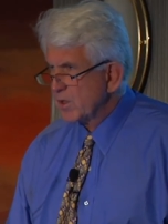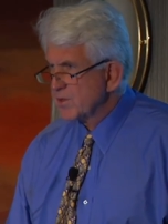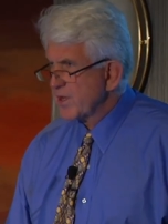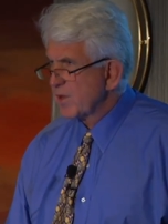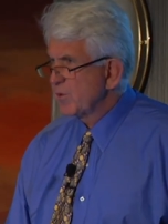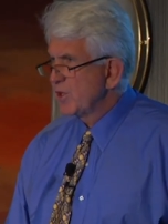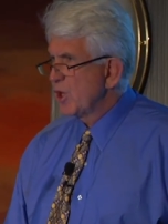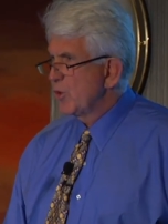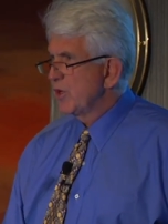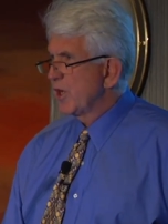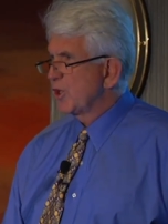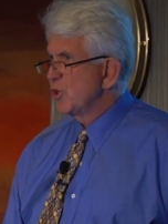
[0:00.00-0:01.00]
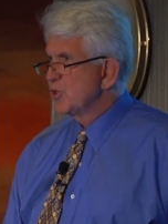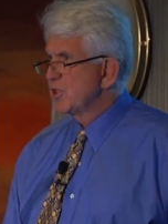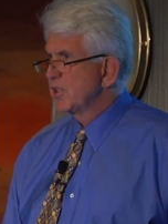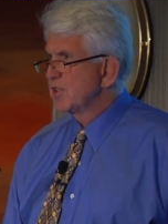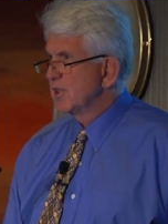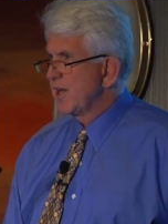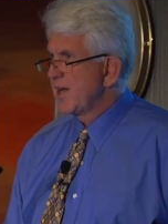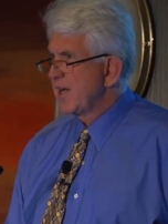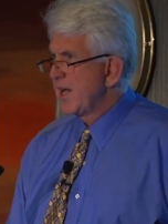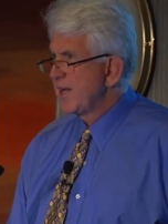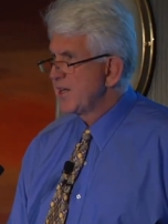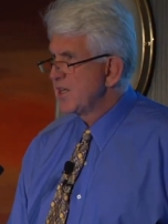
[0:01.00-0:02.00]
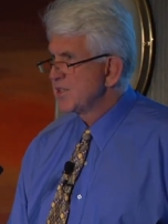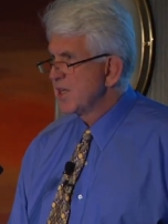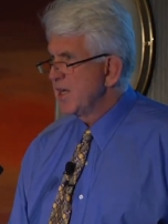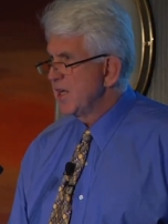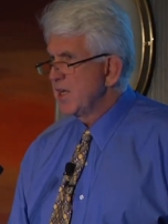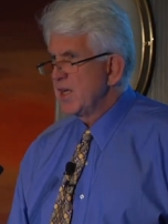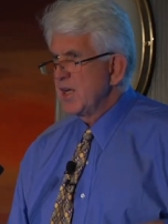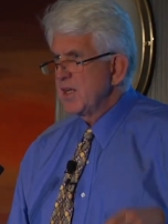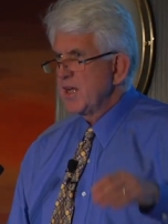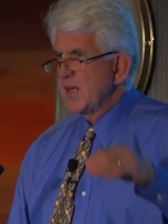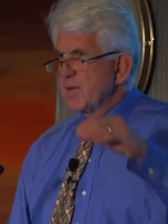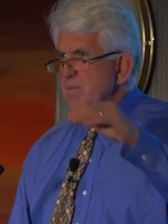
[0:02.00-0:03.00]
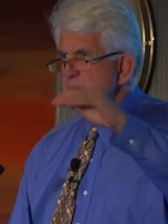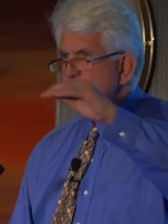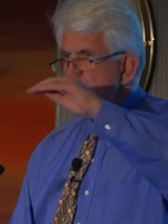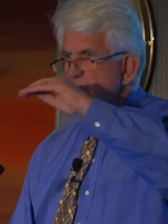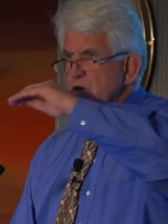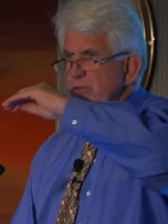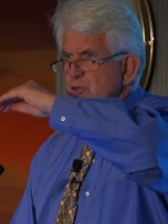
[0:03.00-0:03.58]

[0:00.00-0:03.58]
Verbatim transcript: does anyone know what an acoustic delay line is? Yeah, the bits sort